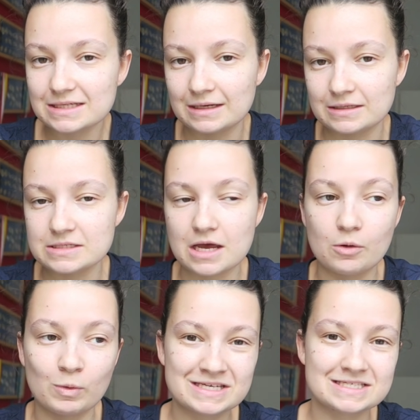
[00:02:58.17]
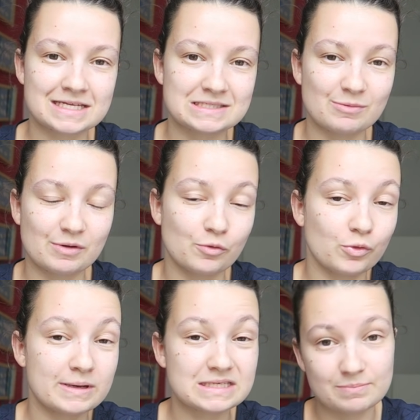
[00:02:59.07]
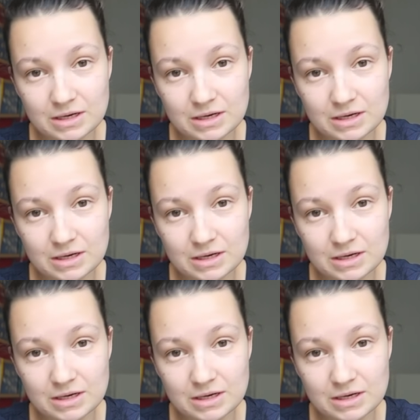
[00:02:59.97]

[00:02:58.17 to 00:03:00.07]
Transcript: And uh, winter tends to be where all the winter